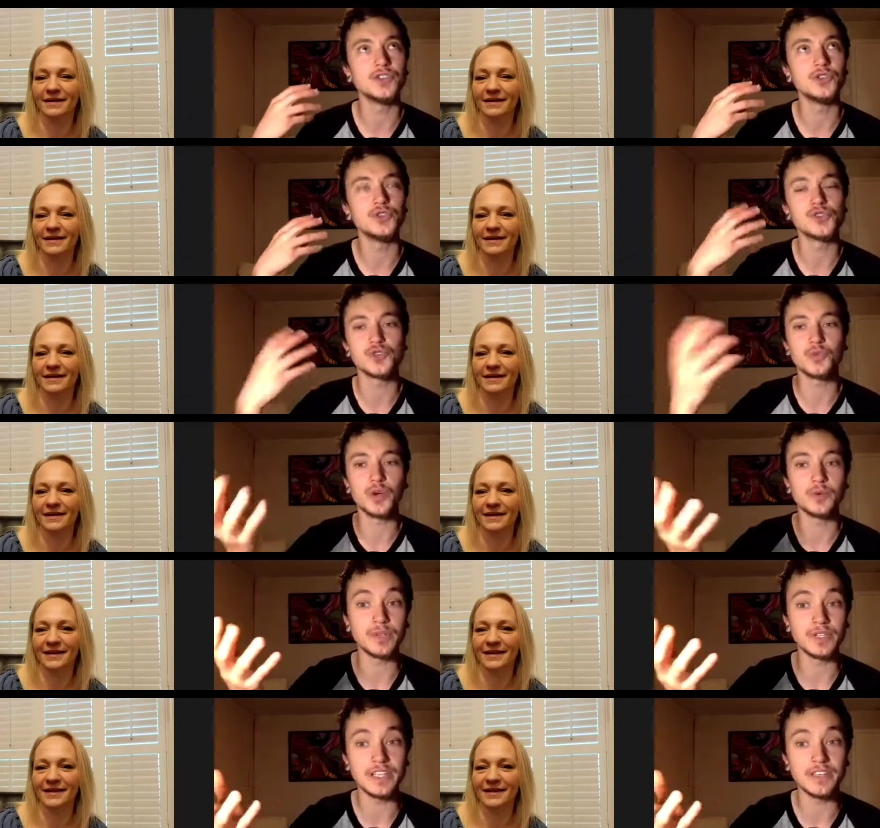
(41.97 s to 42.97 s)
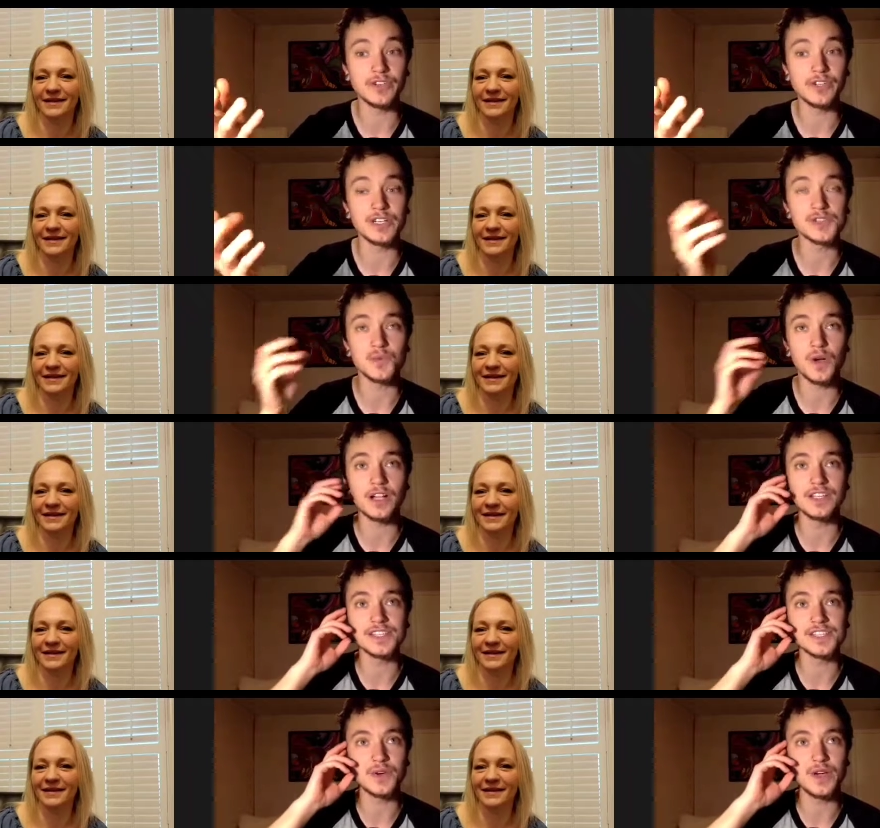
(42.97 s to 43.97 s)
Speaker 1: you use the word believer as
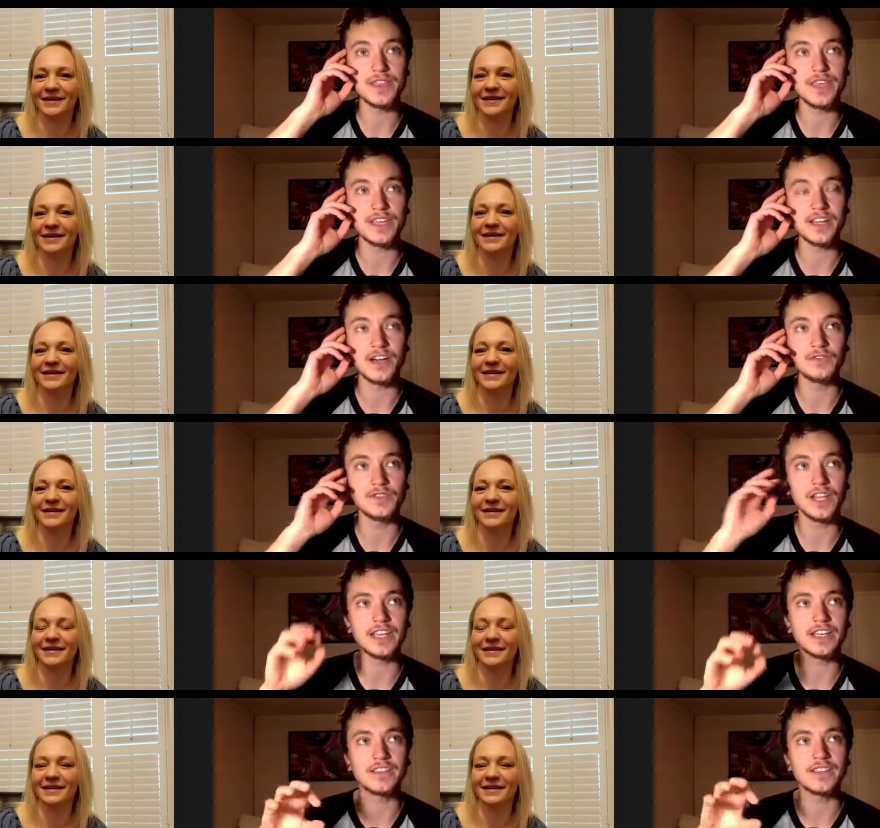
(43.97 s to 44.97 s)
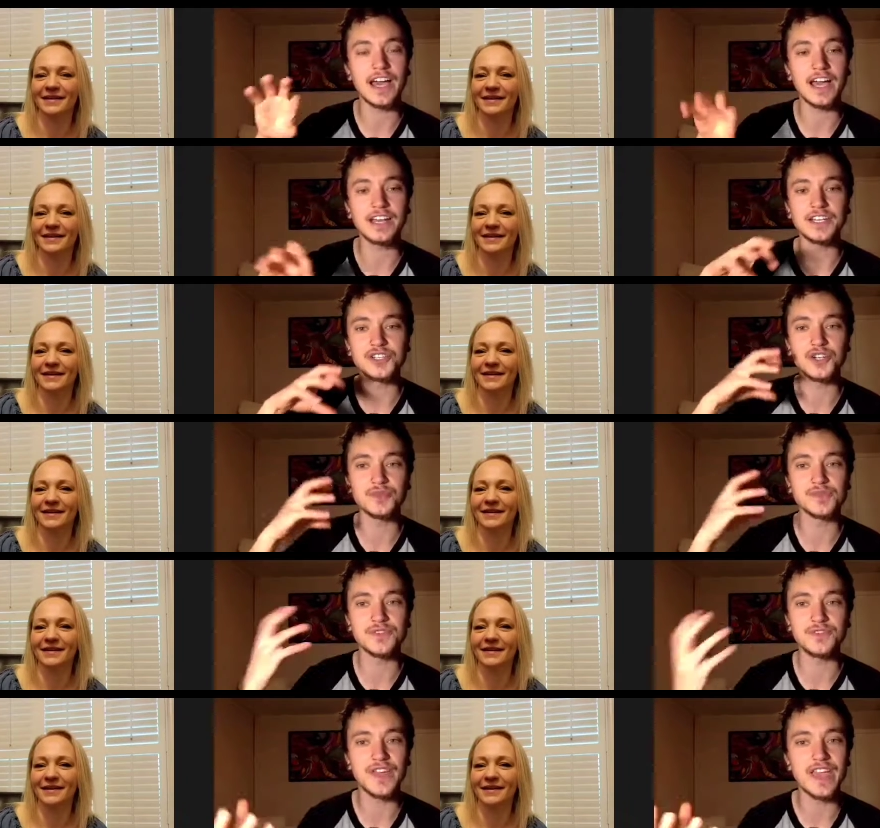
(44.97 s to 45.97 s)
well. And so I think of like that in
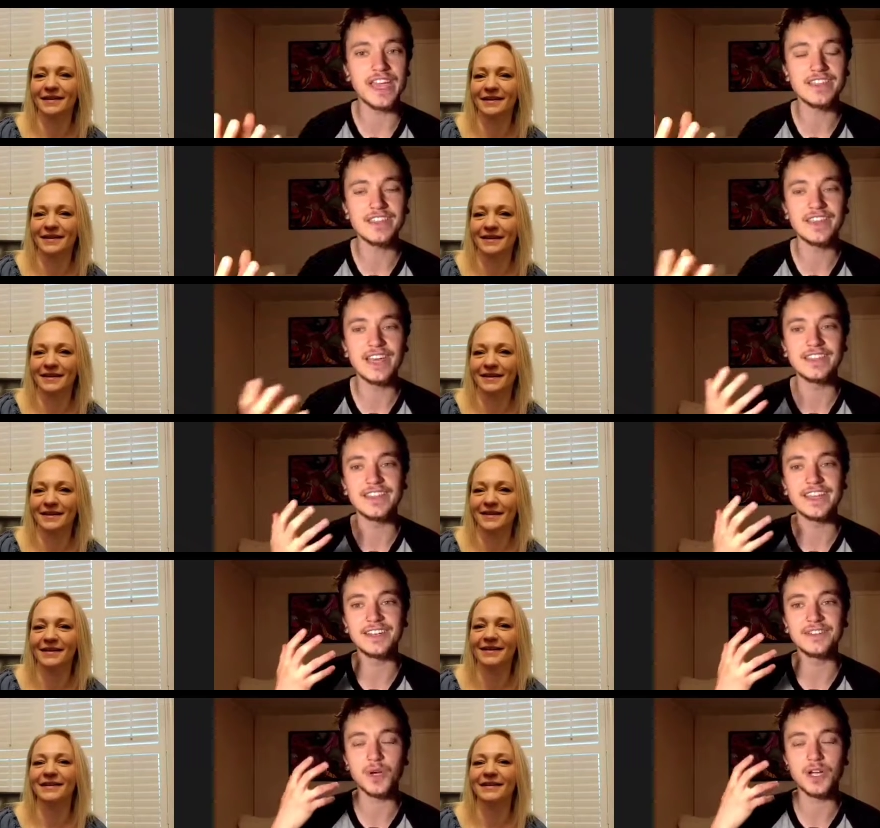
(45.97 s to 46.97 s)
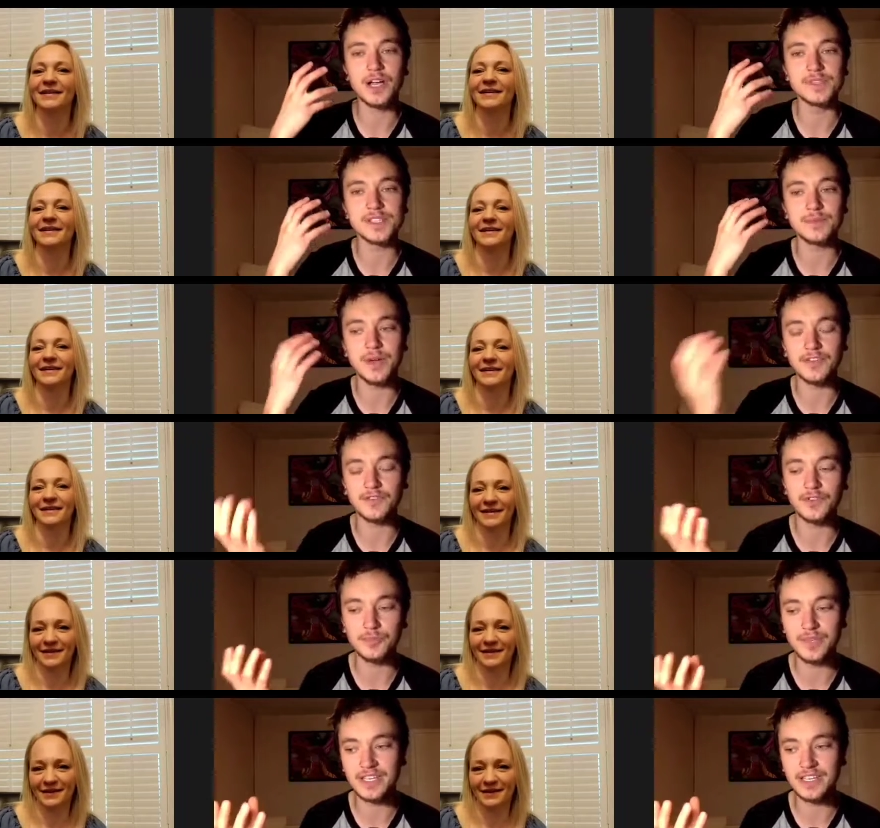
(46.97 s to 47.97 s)
terms of faith. And then what comes to
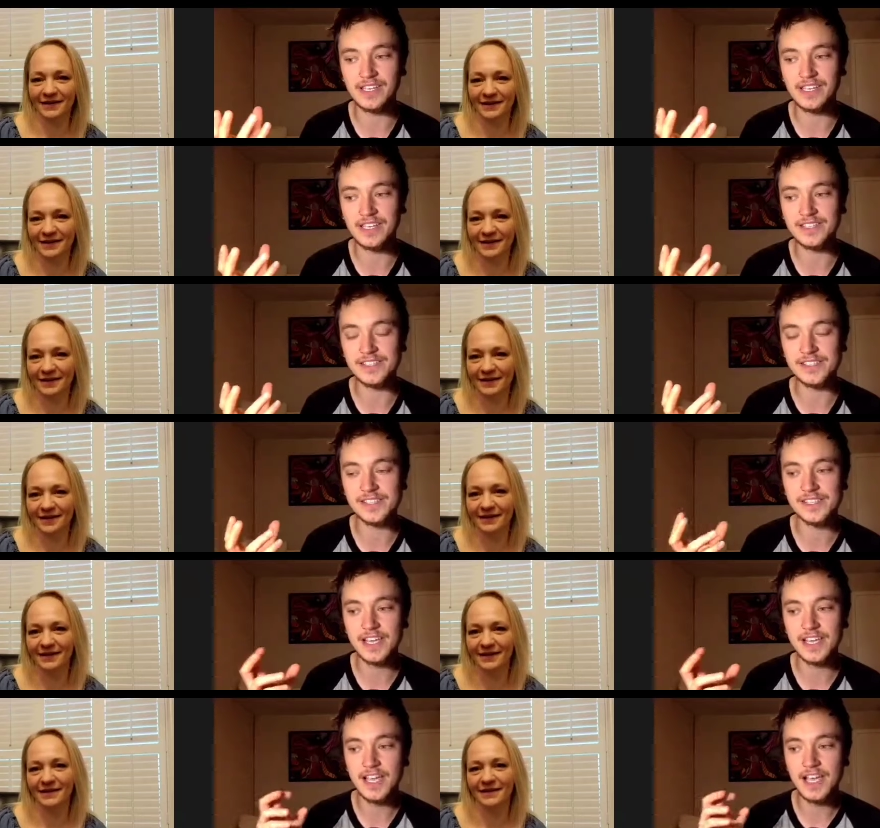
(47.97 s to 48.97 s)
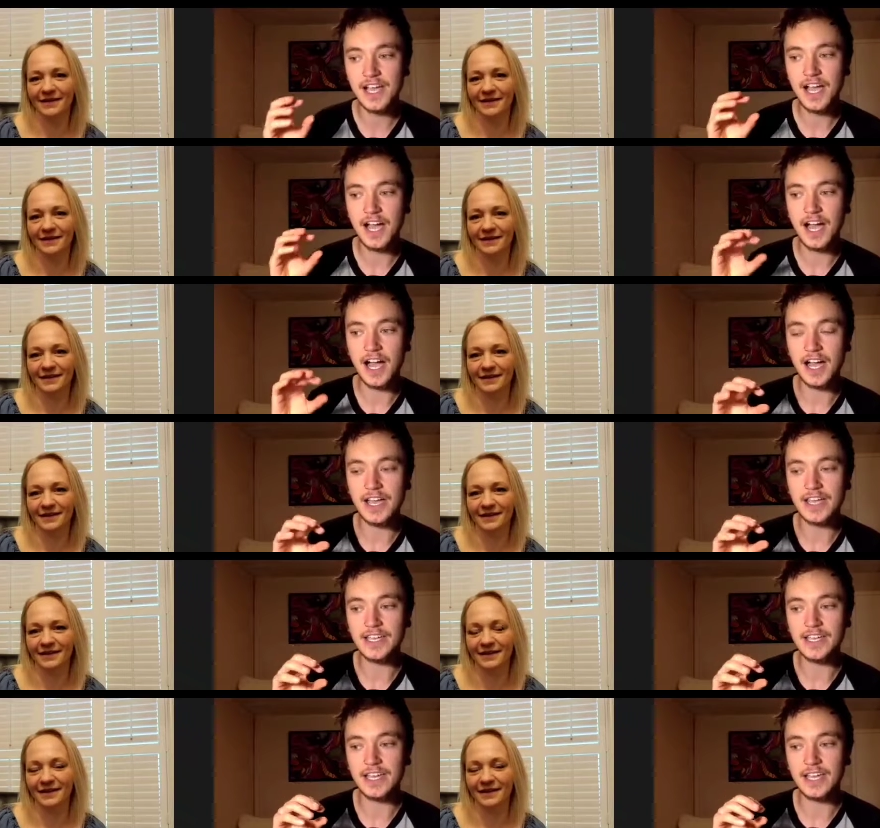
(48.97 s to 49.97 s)
mind for me is
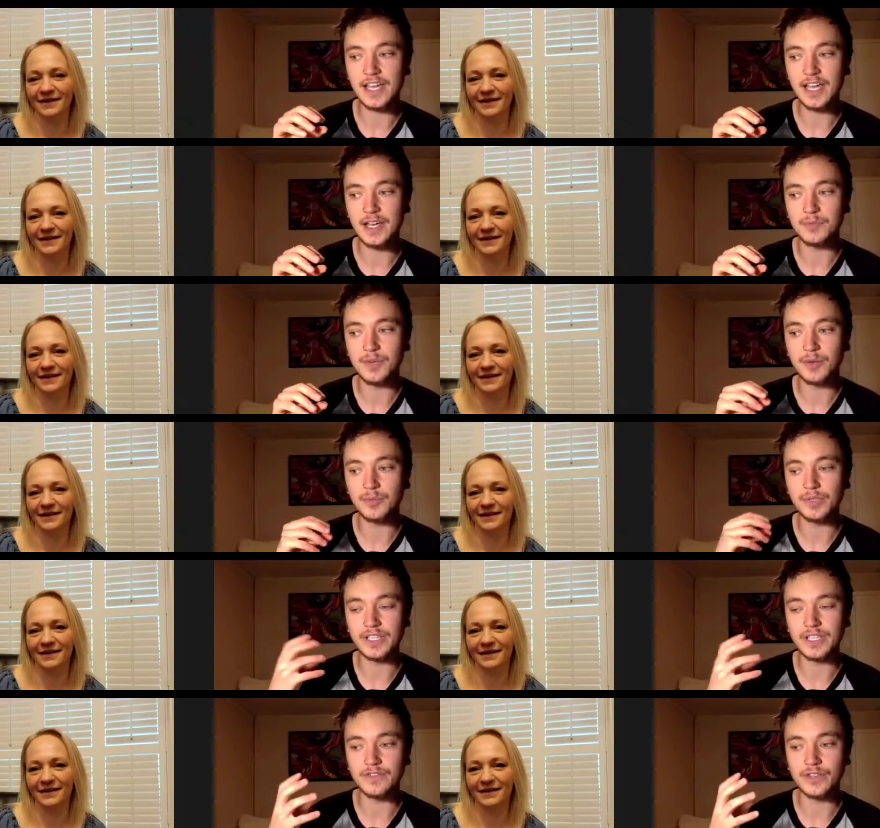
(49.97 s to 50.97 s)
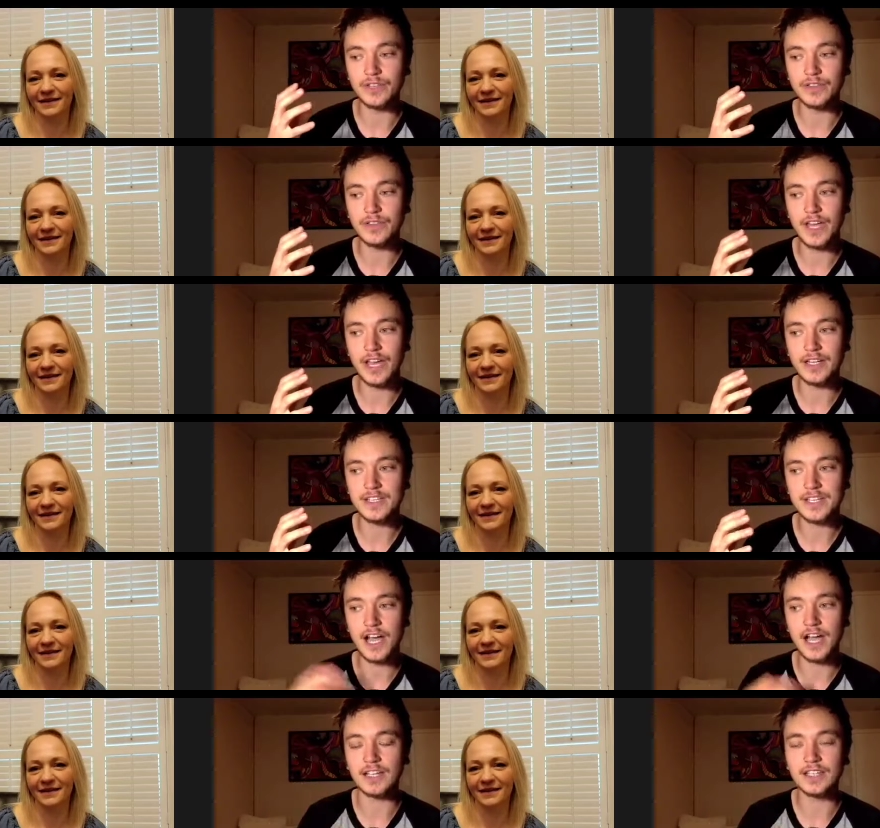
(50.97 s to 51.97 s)
I am a believer
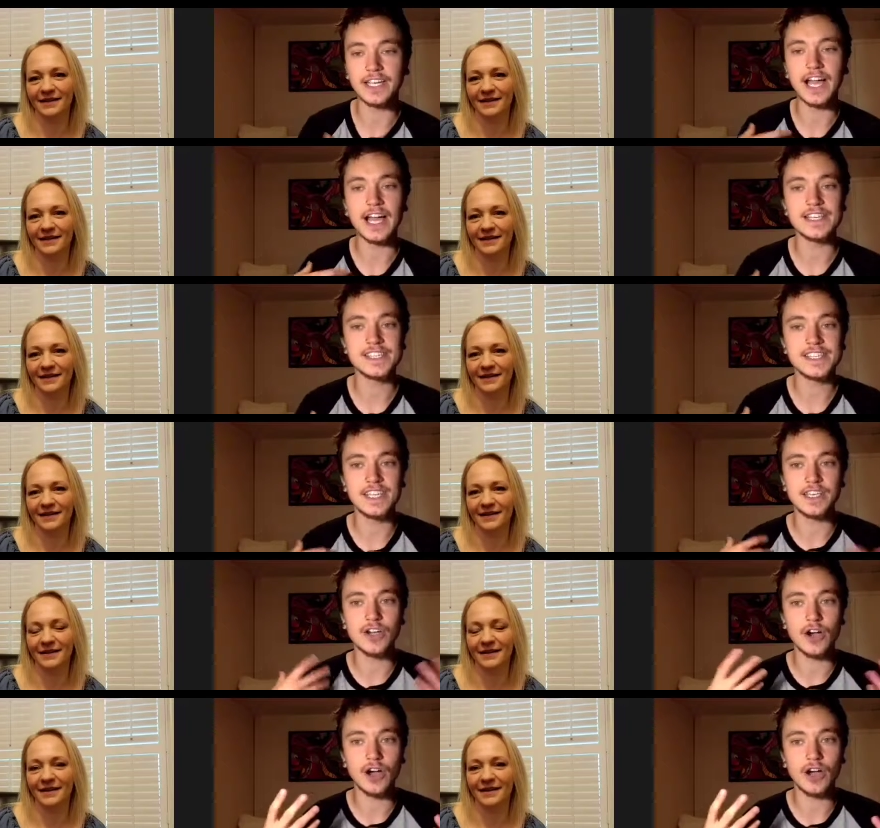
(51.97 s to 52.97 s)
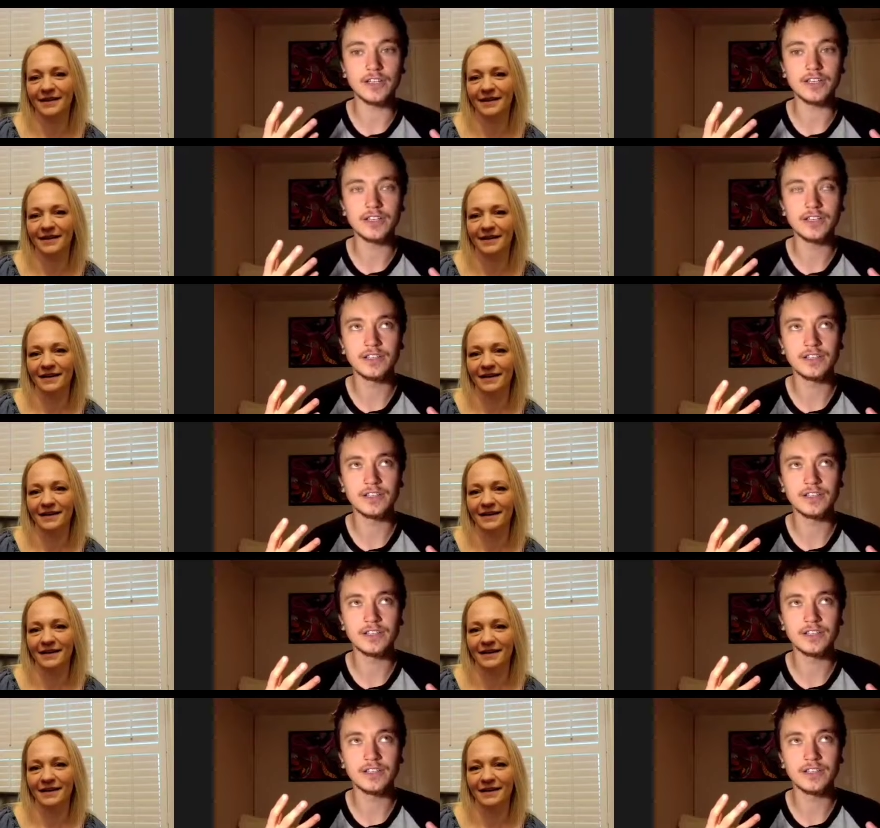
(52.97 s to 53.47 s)
that I see God